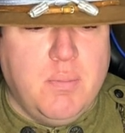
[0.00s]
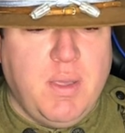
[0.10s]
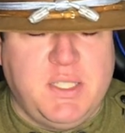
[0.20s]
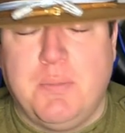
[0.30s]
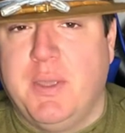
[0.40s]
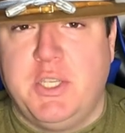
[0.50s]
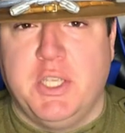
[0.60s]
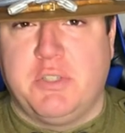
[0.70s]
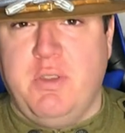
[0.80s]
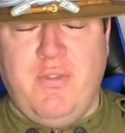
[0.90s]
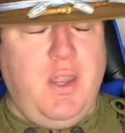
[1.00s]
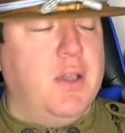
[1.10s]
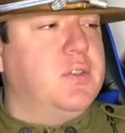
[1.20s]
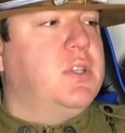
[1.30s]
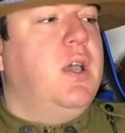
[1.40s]
Basic Bitch History
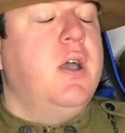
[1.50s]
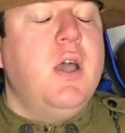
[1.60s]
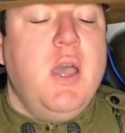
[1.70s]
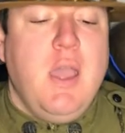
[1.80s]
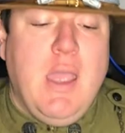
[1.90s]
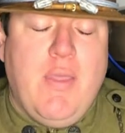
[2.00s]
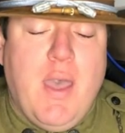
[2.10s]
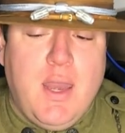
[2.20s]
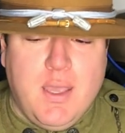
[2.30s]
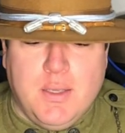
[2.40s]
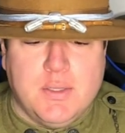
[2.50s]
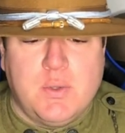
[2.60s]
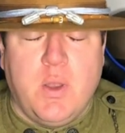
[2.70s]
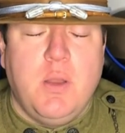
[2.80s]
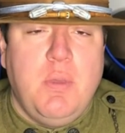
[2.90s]
videos. And that is
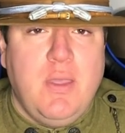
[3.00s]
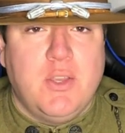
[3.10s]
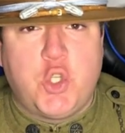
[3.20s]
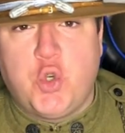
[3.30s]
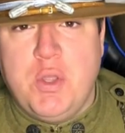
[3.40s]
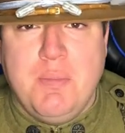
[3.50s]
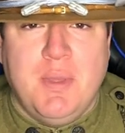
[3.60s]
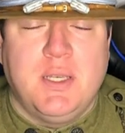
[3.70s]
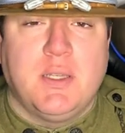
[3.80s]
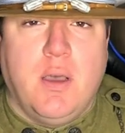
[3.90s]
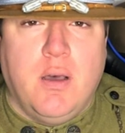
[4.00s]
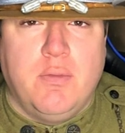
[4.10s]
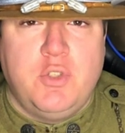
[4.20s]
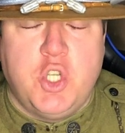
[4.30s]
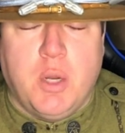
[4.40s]
going to be the treatment
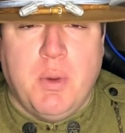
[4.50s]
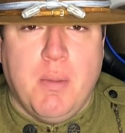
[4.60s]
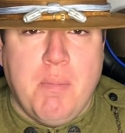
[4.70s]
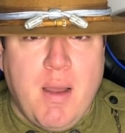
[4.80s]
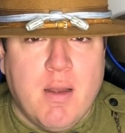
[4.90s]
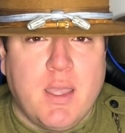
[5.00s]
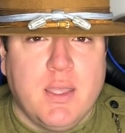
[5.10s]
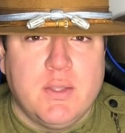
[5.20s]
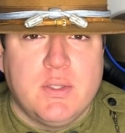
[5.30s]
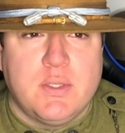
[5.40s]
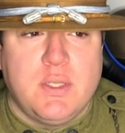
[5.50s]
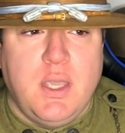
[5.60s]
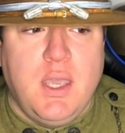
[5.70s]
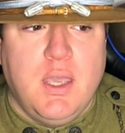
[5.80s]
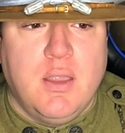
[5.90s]
of German Americans
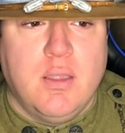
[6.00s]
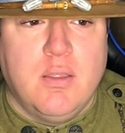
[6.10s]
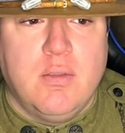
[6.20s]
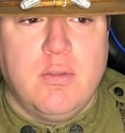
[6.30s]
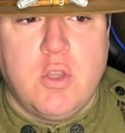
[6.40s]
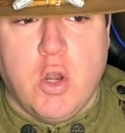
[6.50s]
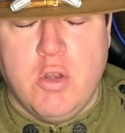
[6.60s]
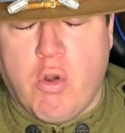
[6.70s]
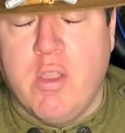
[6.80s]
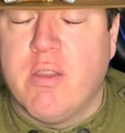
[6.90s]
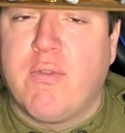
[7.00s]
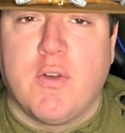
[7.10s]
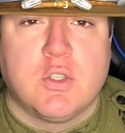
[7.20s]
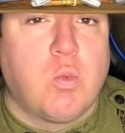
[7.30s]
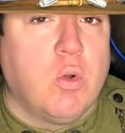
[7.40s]
during the
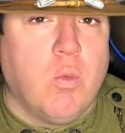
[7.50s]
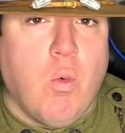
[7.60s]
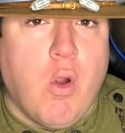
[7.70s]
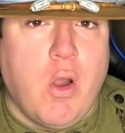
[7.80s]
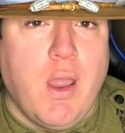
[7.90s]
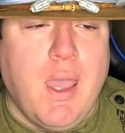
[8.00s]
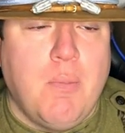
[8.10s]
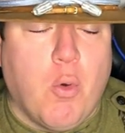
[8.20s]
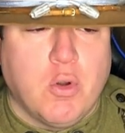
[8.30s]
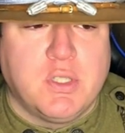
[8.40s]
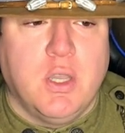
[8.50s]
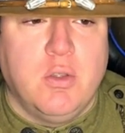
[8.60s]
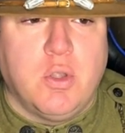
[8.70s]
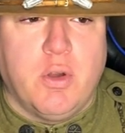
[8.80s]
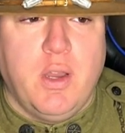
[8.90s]
First World War, and more so
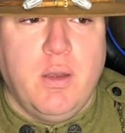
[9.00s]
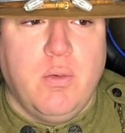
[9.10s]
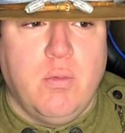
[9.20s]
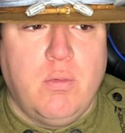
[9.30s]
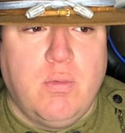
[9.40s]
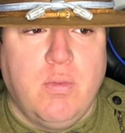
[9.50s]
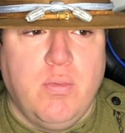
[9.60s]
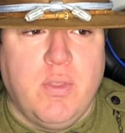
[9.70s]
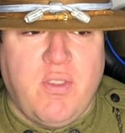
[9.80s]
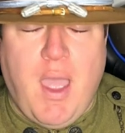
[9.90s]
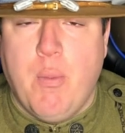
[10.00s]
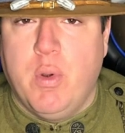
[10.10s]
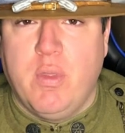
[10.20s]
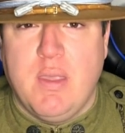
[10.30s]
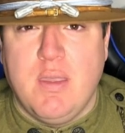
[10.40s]
during the time
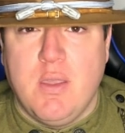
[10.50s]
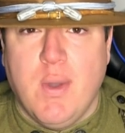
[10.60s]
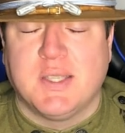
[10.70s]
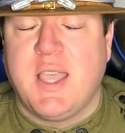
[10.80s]
when the U.S.